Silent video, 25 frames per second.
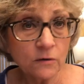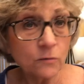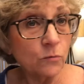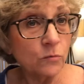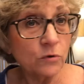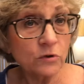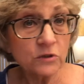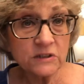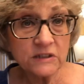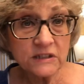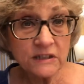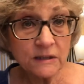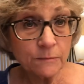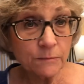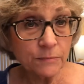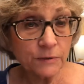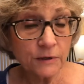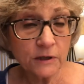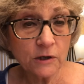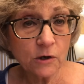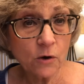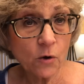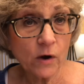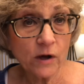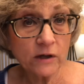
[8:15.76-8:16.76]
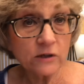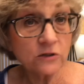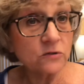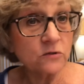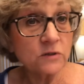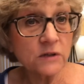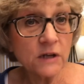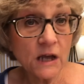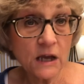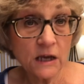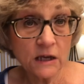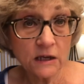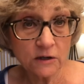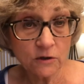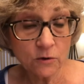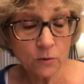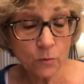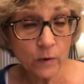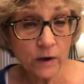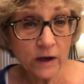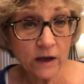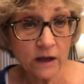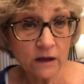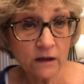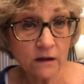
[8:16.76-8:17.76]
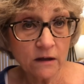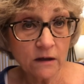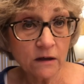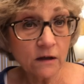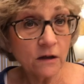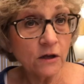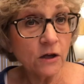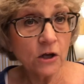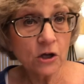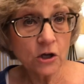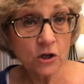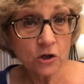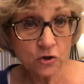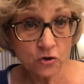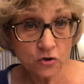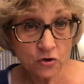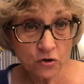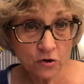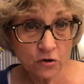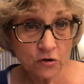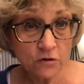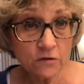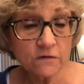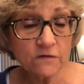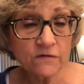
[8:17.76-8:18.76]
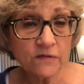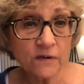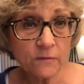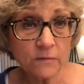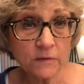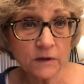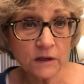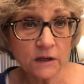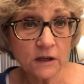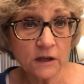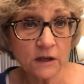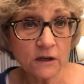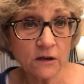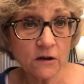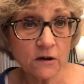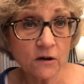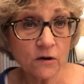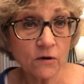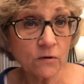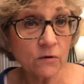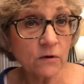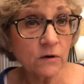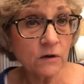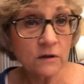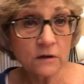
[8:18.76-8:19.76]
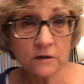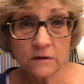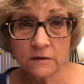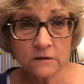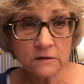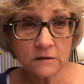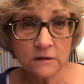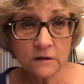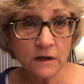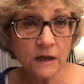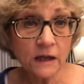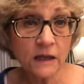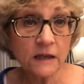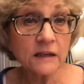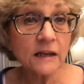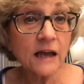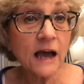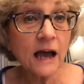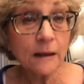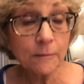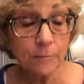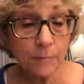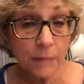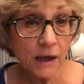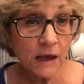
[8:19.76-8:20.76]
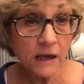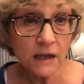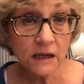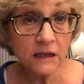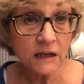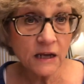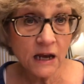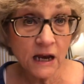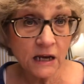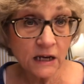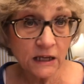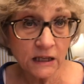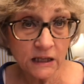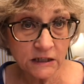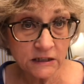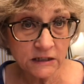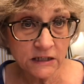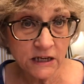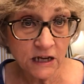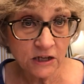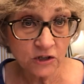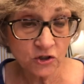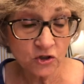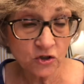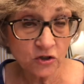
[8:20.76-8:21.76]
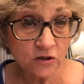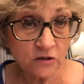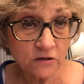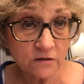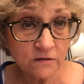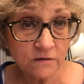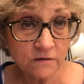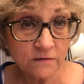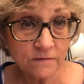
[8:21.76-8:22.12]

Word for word: We're simply going to take it away, turn from the ego, and not pay it any attention.